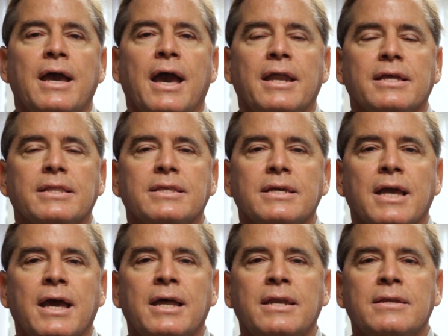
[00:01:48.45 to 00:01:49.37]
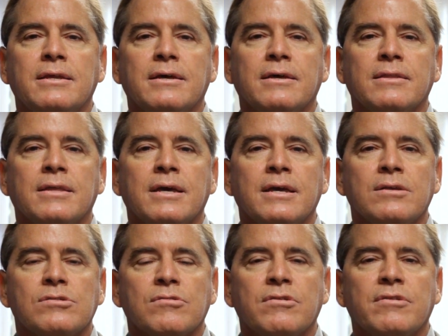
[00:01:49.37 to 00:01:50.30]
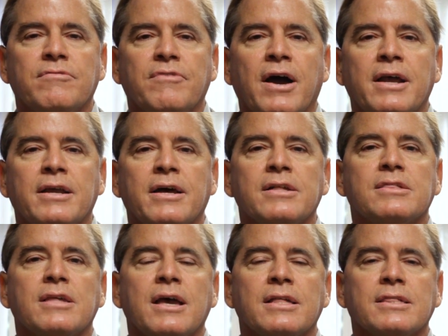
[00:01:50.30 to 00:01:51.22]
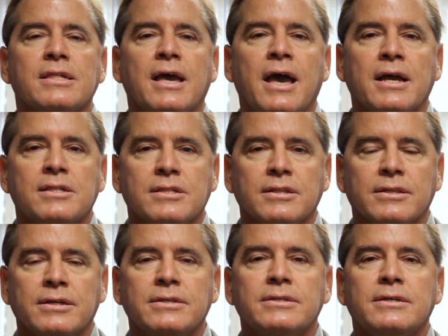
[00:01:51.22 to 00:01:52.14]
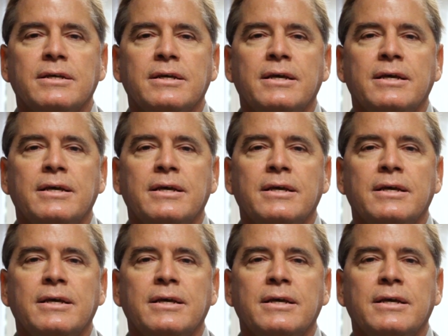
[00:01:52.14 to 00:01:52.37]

And at the end, they certified us as excellent.